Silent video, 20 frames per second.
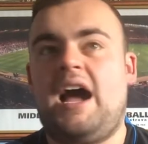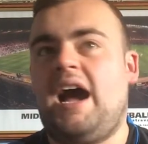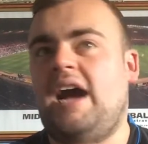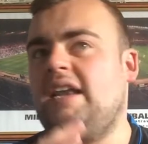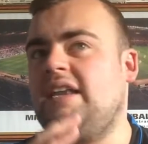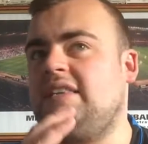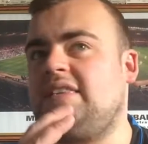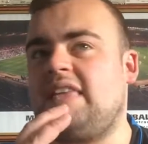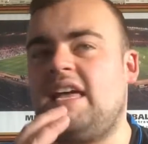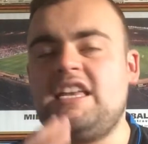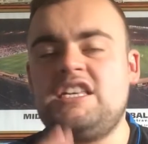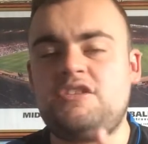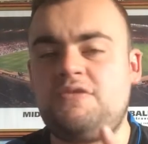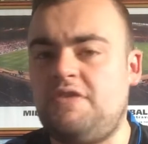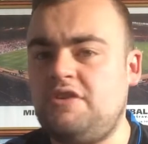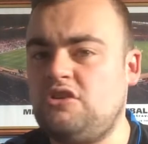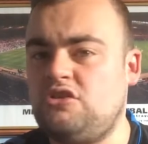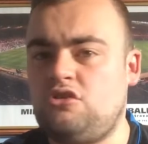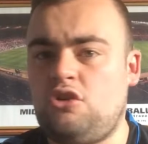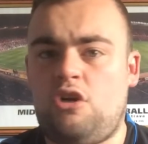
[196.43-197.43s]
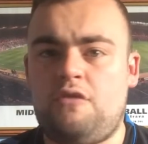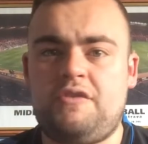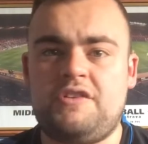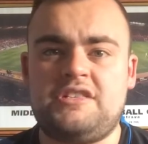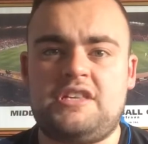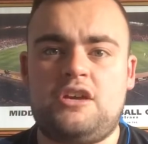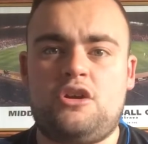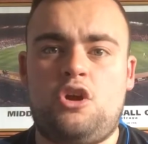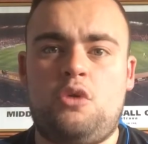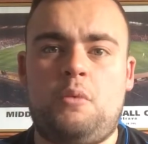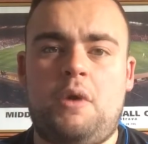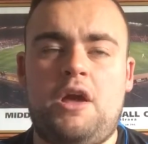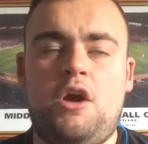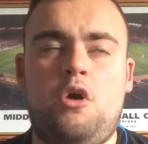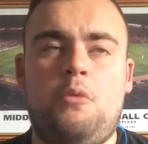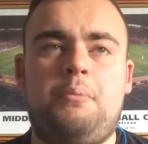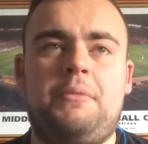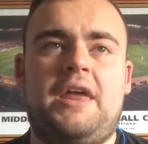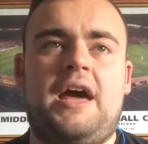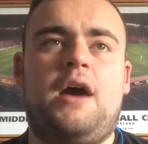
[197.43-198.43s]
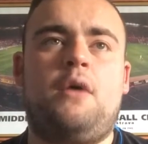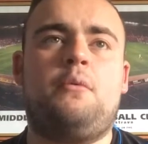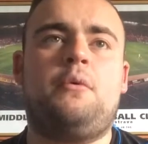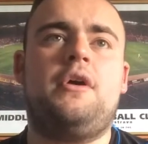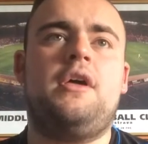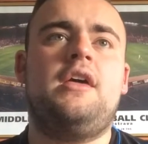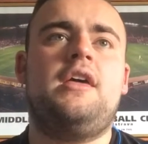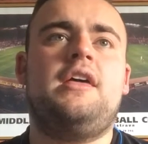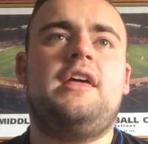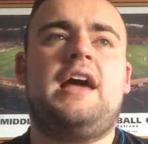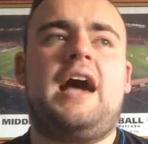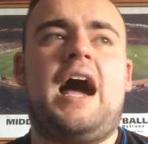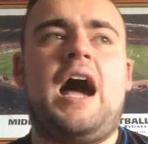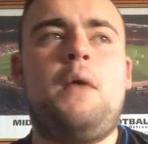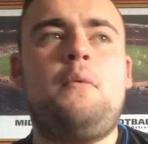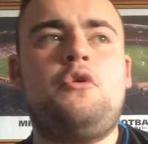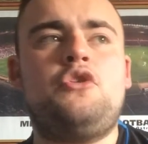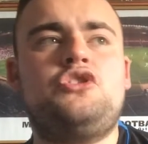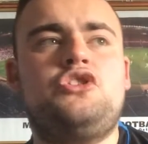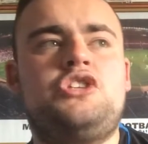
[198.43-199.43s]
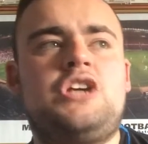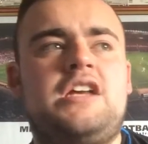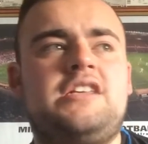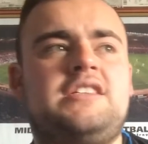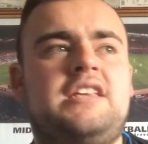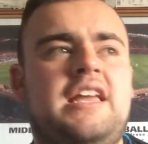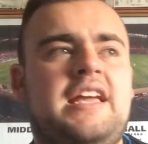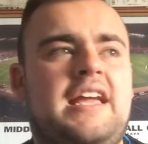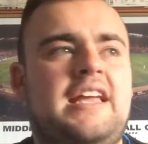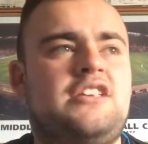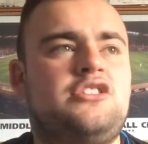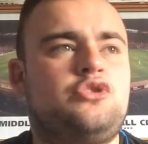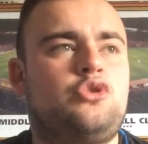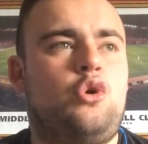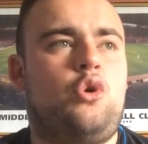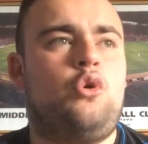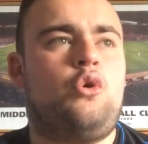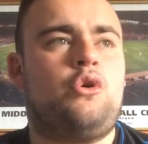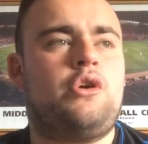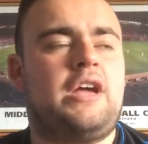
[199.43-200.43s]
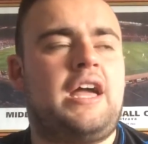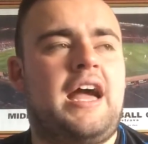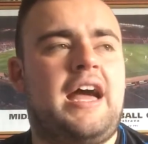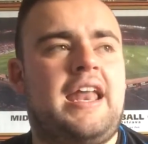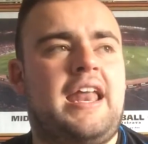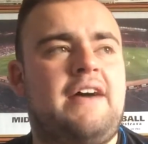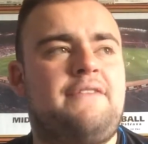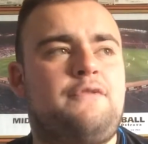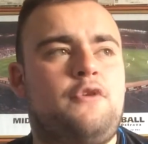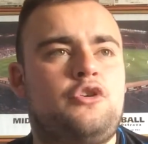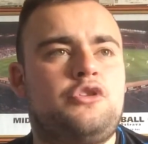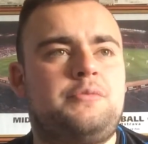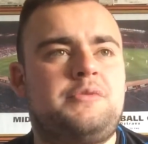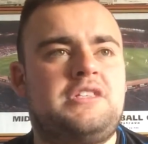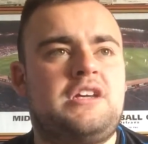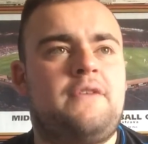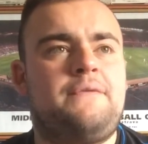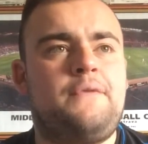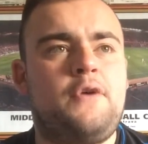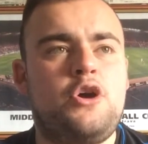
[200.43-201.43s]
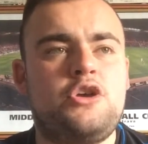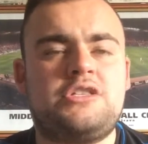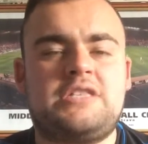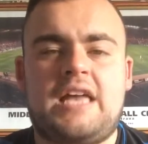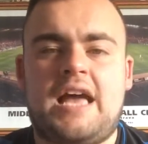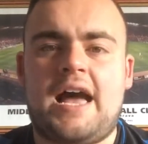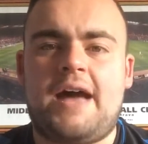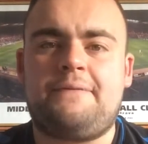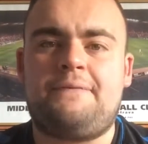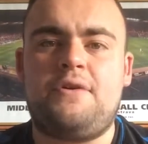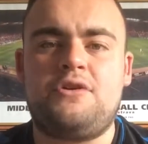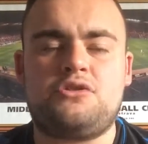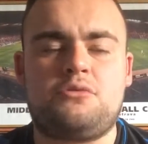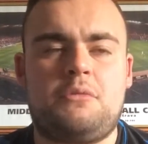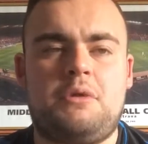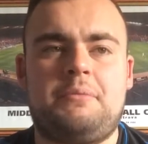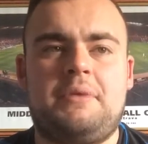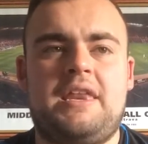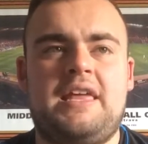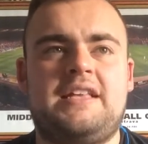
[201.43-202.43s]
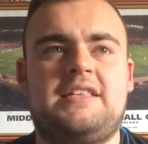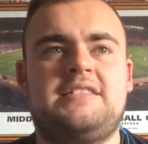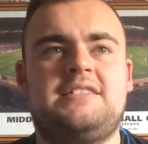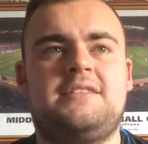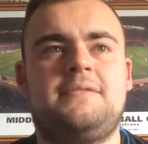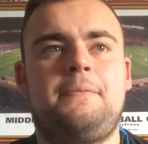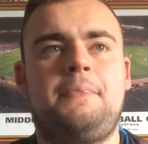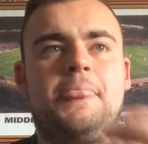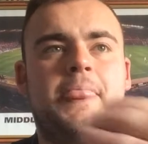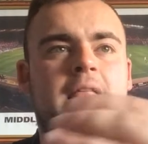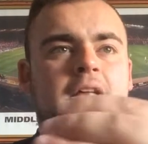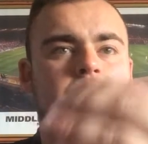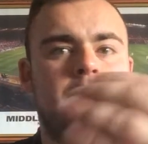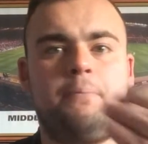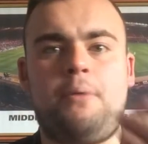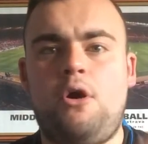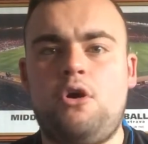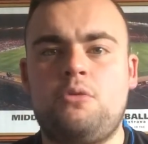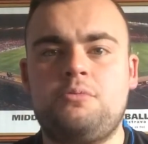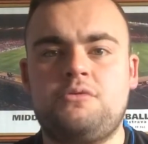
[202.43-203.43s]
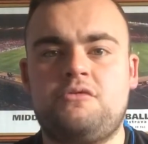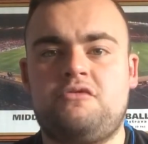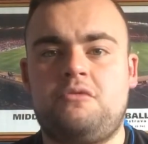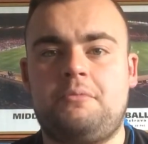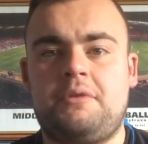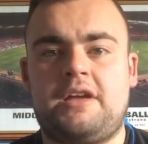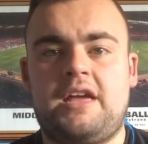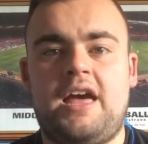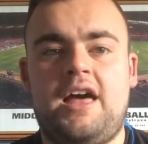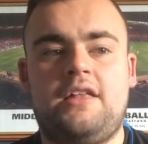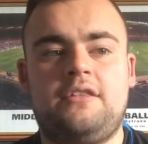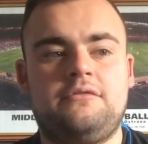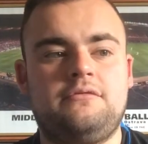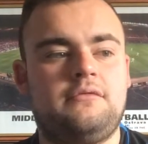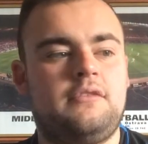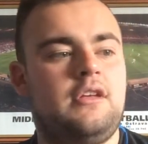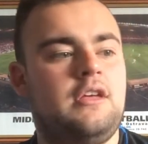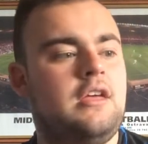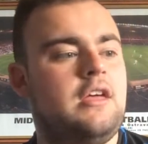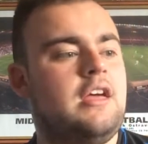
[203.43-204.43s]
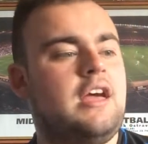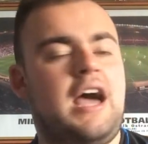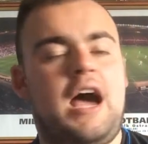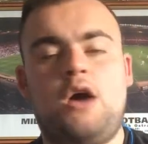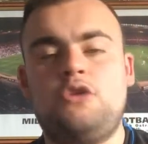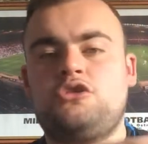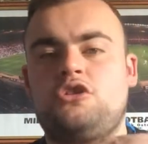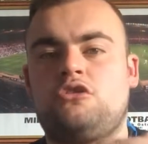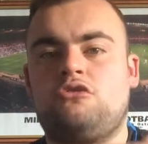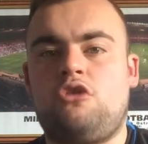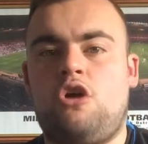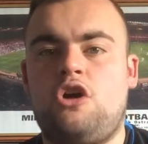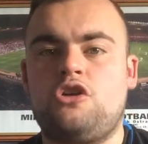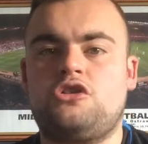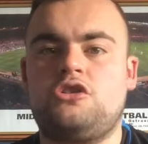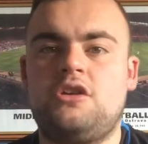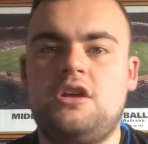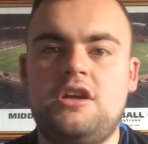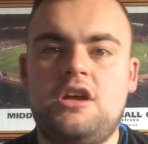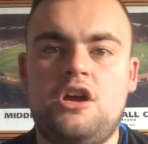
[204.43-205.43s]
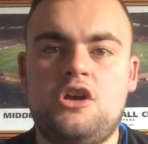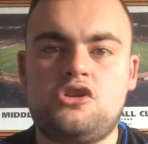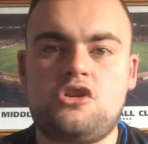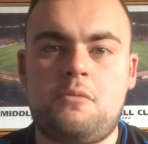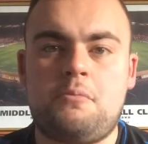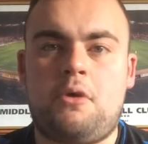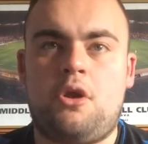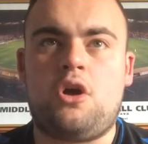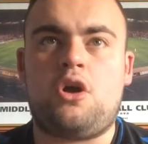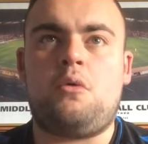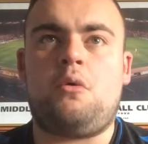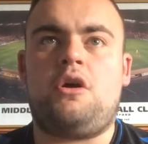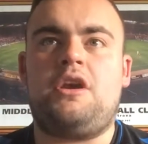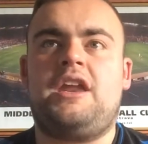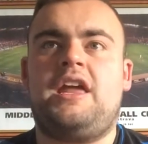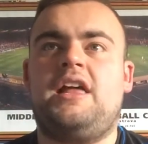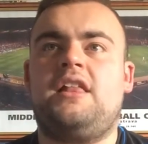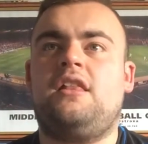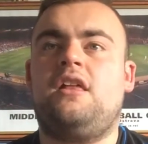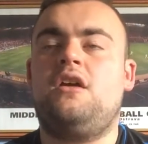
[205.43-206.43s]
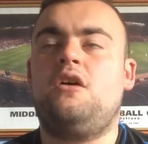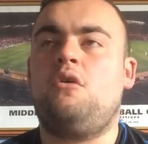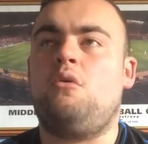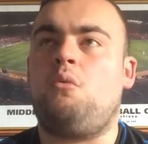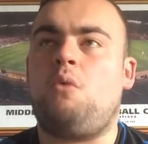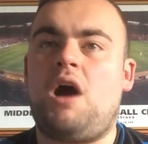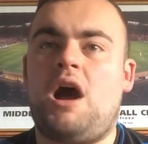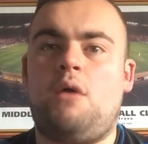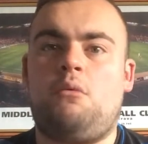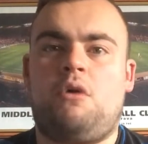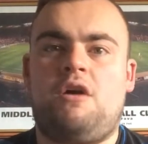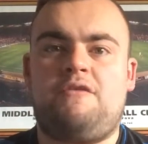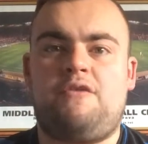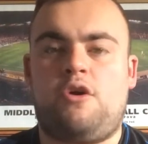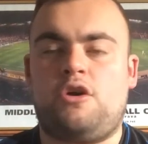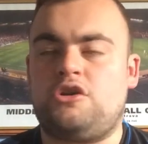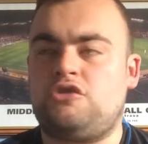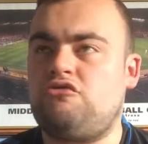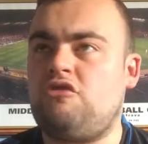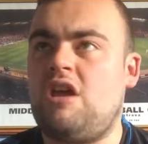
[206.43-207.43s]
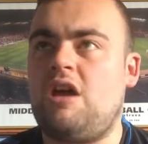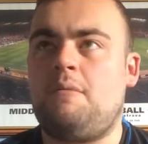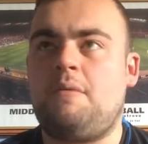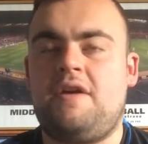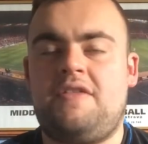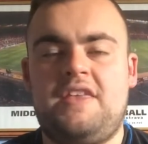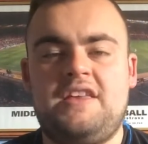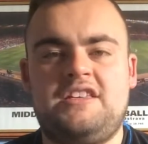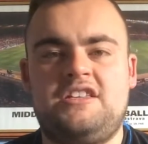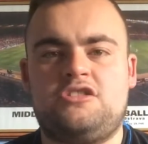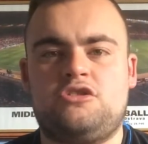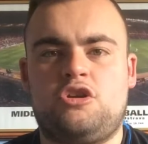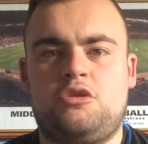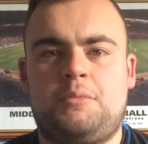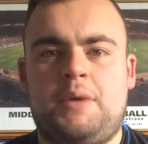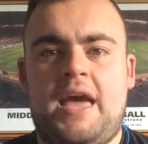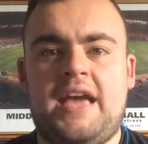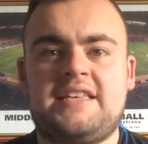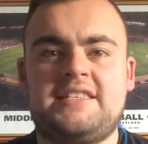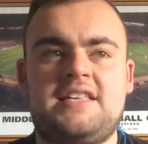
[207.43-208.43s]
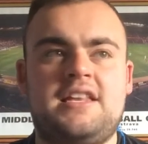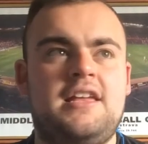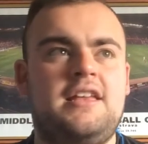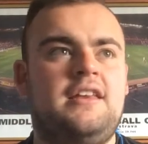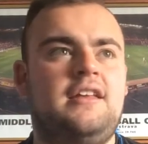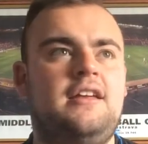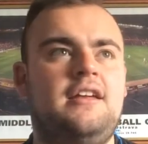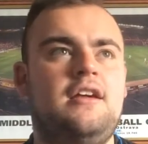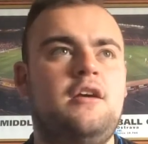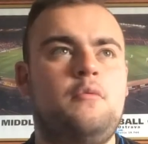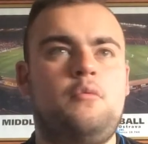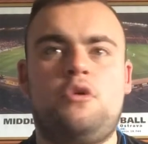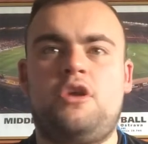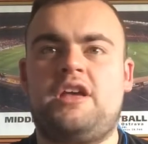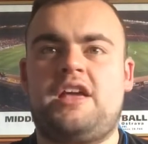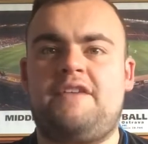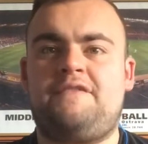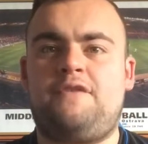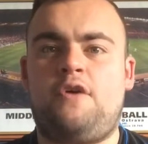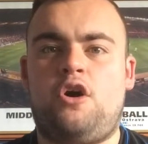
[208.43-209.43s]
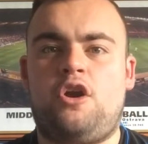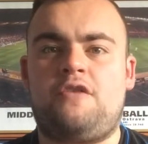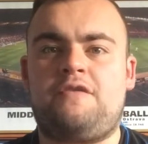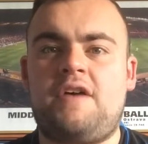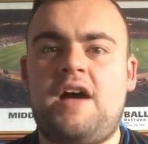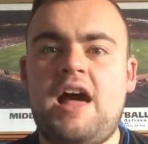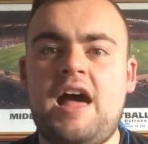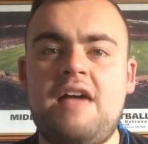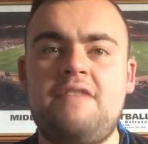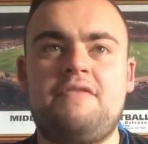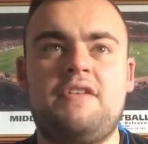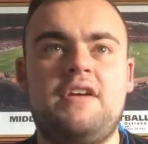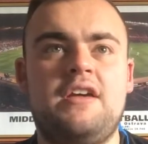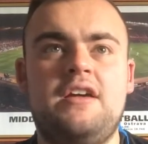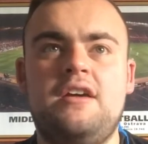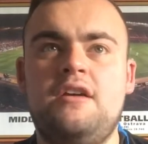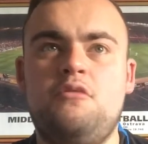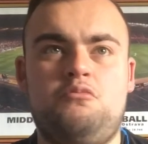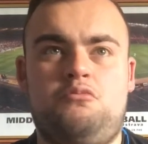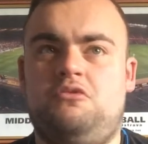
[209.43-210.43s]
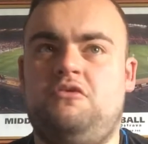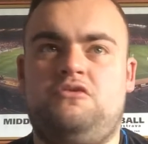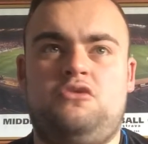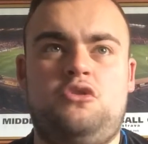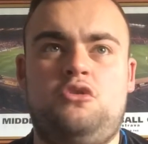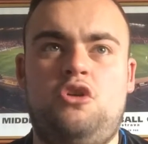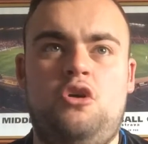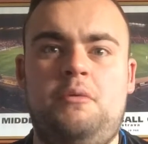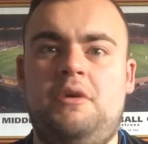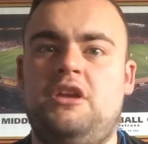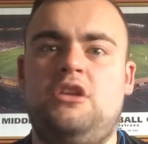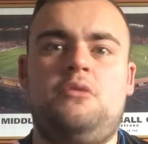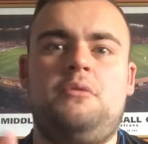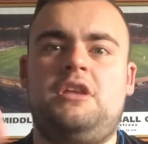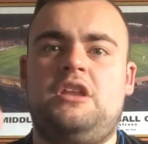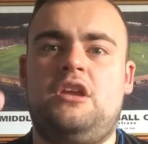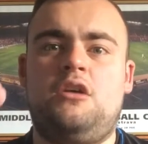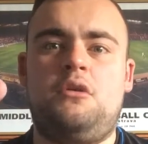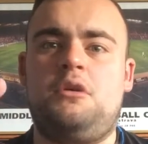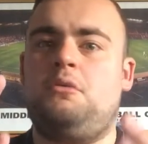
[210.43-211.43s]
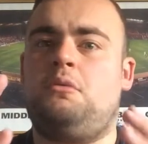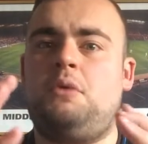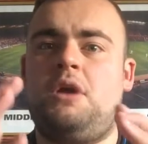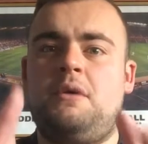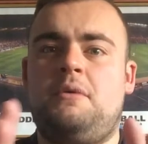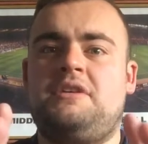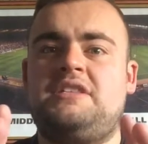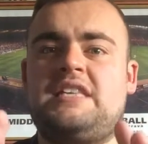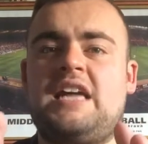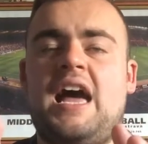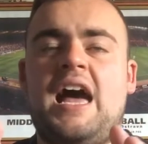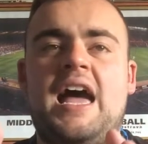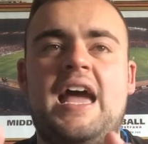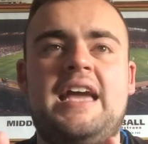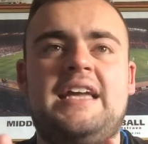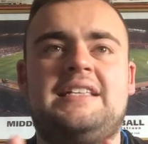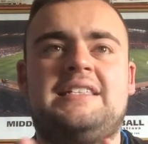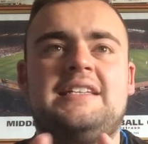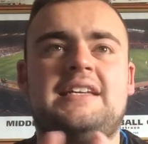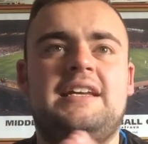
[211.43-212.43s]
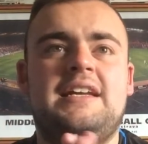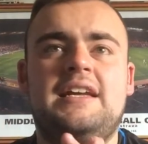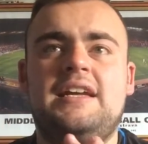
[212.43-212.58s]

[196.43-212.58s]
And that's the thing, sort of things that you've got to weigh up. Now, I watched this yesterday against Stoke, and I thought to myself, first half, first couple of minutes, ball comes up from Mikel, house on the cross, Sombolonga 1-0. Wow, I thought straight away, this is going to be excellent. I'm going to get 4 or 5. We don't know, where we started.